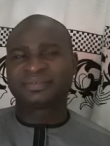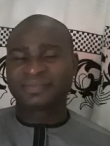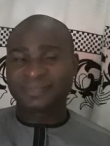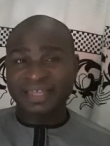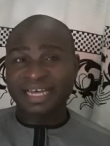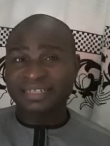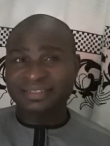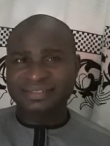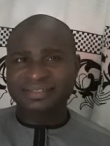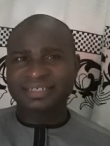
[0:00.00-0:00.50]

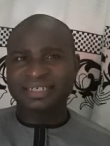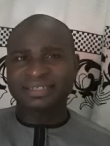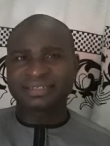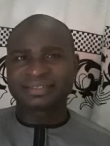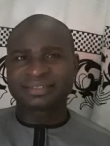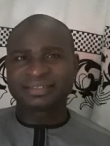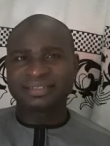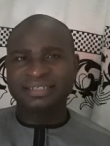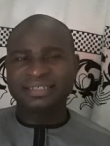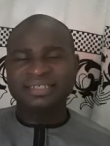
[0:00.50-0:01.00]
That's
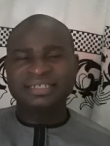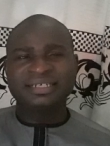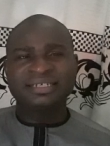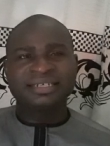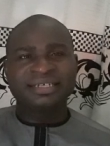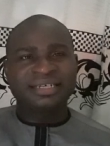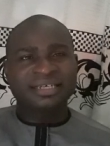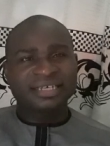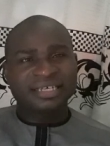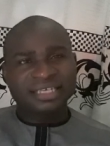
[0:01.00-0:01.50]
it.
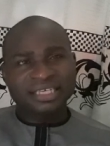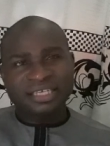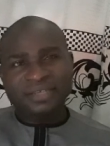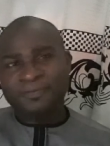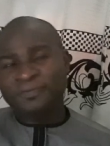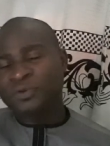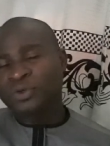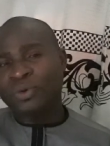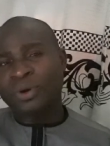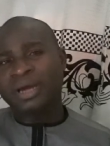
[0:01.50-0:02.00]

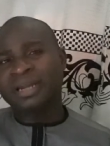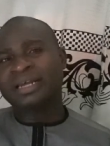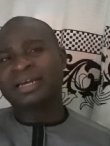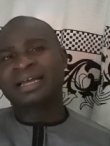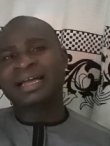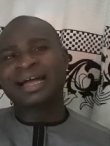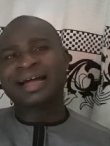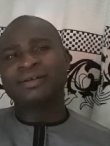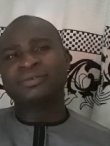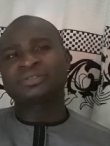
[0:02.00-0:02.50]
If you're an
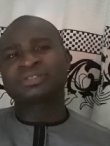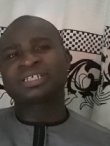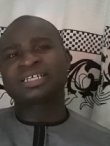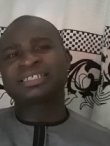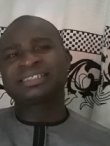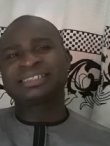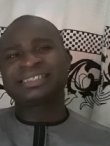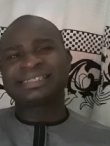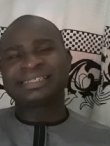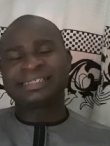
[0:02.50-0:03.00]

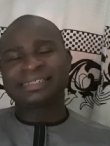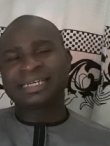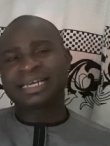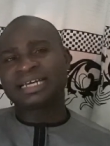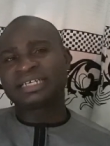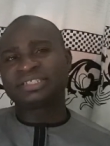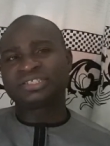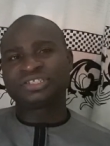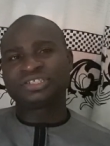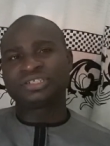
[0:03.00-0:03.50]
accountant in
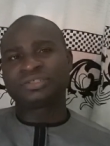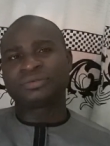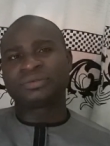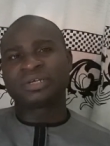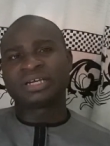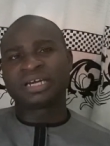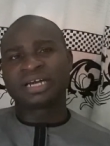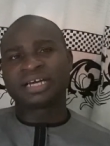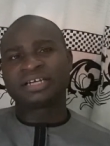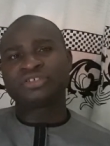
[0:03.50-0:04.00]

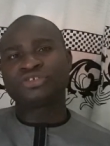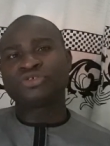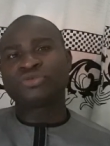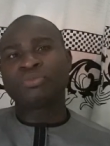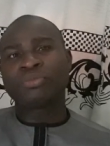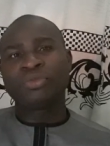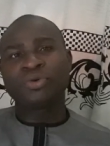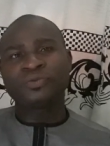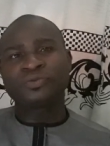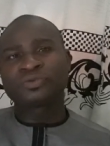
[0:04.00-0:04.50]
Nigeria and you
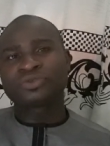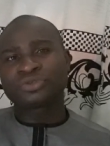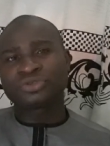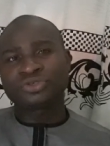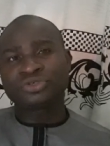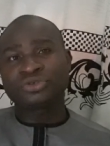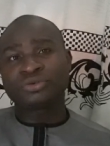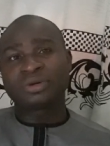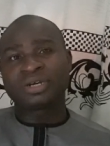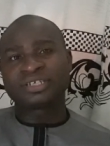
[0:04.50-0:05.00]
move to
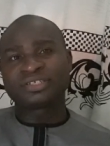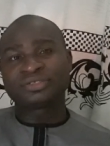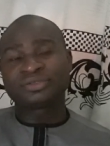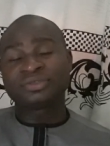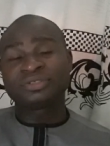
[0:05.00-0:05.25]
US,